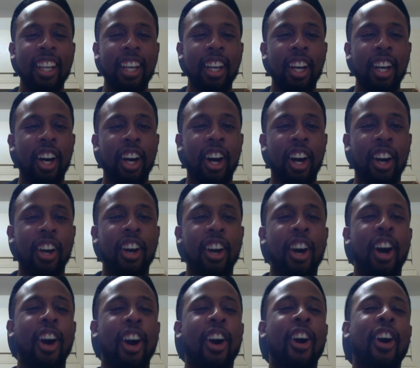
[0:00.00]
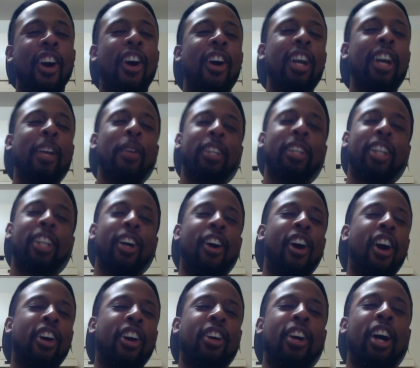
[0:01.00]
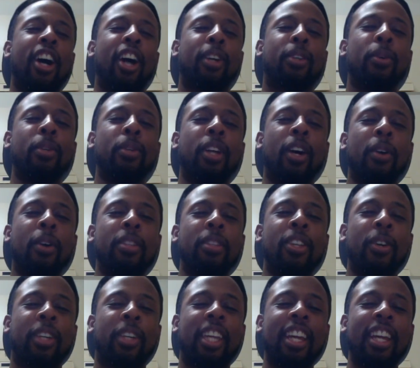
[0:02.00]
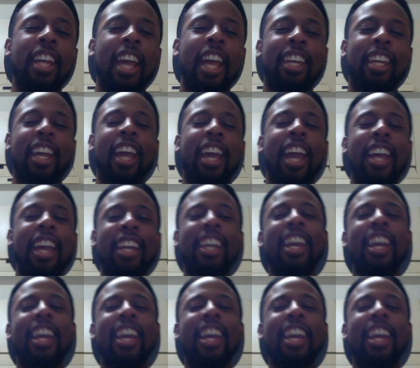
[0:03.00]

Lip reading: Oh, here we go. Hakudo no Kid, aka